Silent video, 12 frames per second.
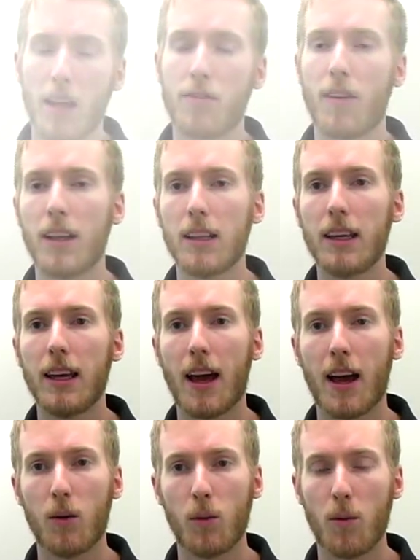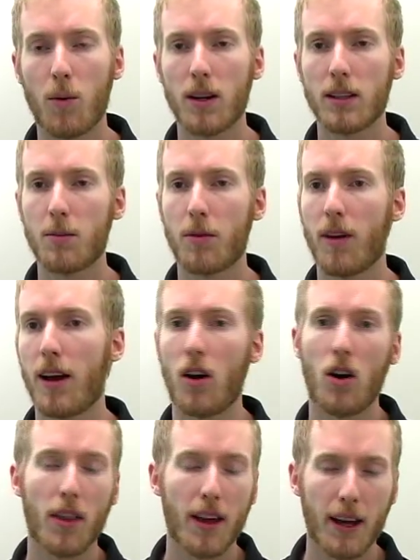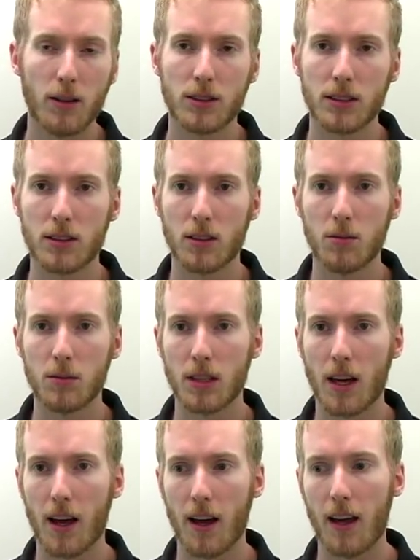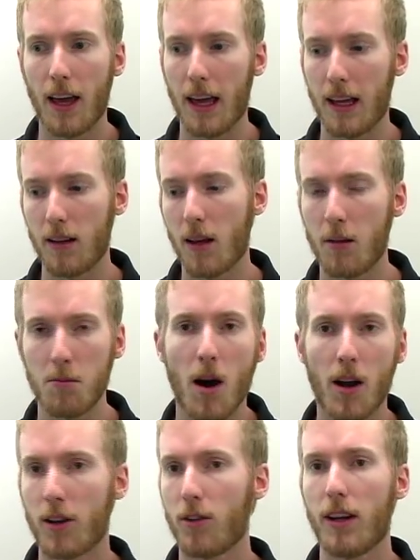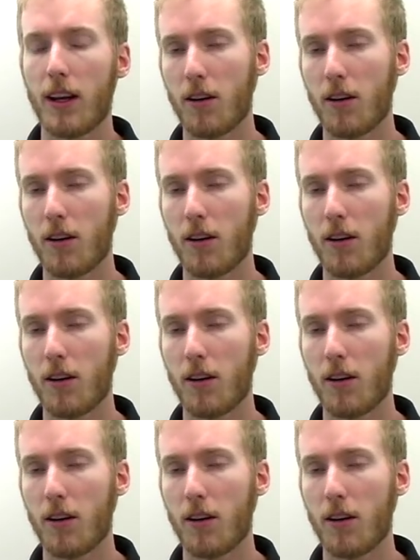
And finally, we wanted to provide all the house systems and monitoring